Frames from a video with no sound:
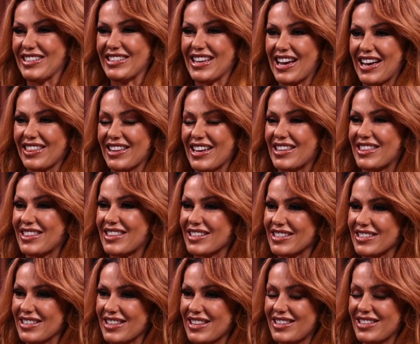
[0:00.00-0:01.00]
that. Like,
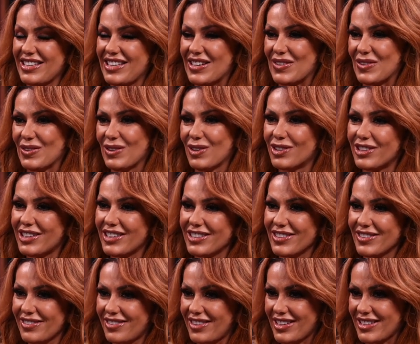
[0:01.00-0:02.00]
learning
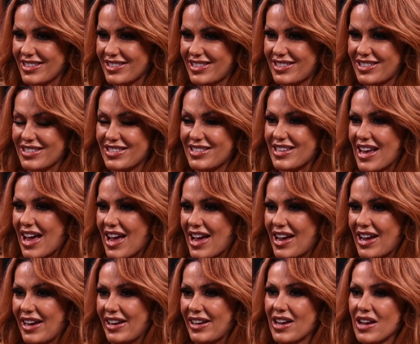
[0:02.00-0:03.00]
new things to
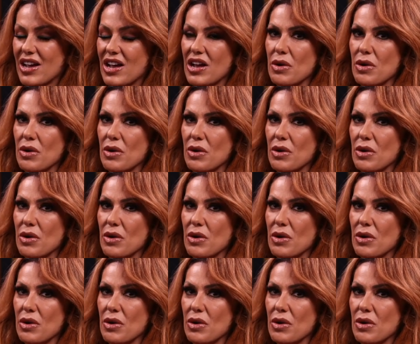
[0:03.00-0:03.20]
say,